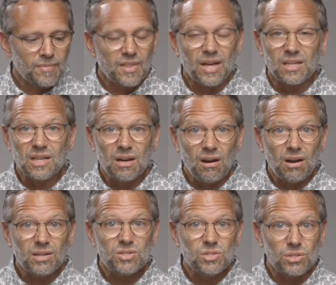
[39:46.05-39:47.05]
that
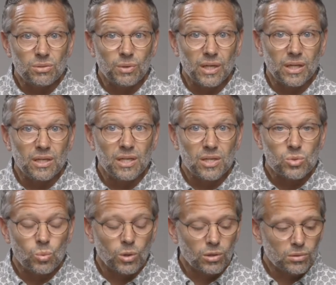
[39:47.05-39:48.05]
God is doing in his
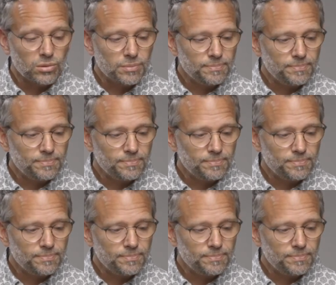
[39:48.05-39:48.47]
world.